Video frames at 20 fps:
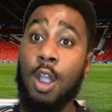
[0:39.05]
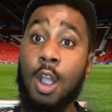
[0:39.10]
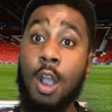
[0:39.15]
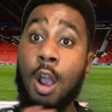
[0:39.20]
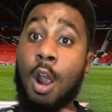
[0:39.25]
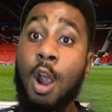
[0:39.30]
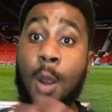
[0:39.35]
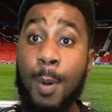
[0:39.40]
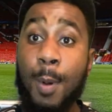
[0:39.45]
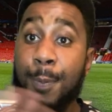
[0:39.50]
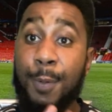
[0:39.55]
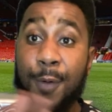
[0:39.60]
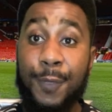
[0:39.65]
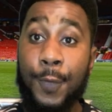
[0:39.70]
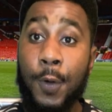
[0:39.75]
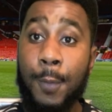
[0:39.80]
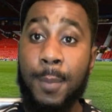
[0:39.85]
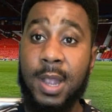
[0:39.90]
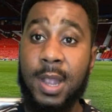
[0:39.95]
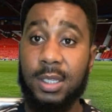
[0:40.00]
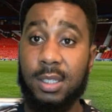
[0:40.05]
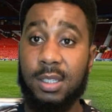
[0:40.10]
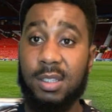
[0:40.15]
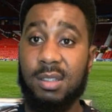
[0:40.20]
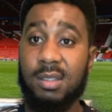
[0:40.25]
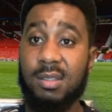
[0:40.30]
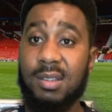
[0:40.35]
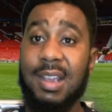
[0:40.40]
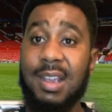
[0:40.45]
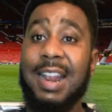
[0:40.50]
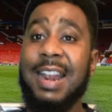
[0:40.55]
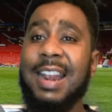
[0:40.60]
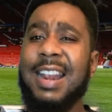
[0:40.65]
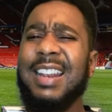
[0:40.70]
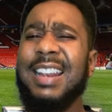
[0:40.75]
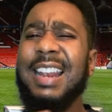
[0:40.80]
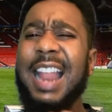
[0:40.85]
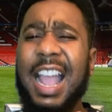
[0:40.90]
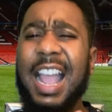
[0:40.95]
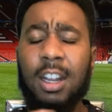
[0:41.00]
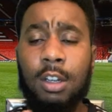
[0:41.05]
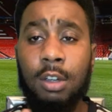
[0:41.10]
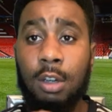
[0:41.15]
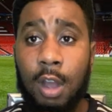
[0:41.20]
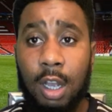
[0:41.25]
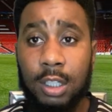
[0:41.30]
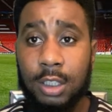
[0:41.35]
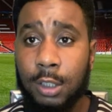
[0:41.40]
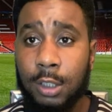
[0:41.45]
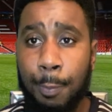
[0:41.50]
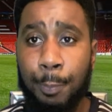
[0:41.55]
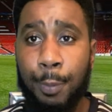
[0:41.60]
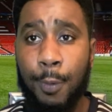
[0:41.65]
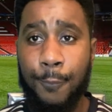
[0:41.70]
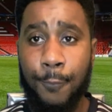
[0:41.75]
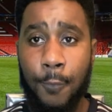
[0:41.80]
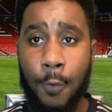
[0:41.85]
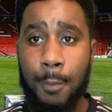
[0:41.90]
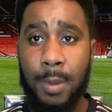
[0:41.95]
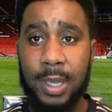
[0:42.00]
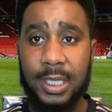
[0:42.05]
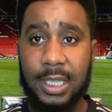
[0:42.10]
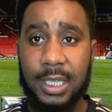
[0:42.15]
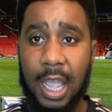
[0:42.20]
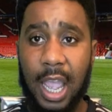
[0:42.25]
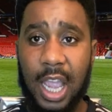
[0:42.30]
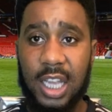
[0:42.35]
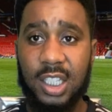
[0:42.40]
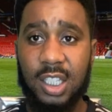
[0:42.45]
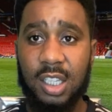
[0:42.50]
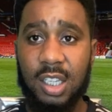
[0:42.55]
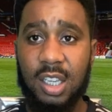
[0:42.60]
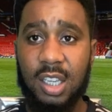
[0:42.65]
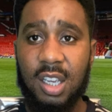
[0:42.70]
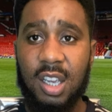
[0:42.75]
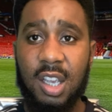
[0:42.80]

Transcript: Horrible performance. Lackluster performance, guys.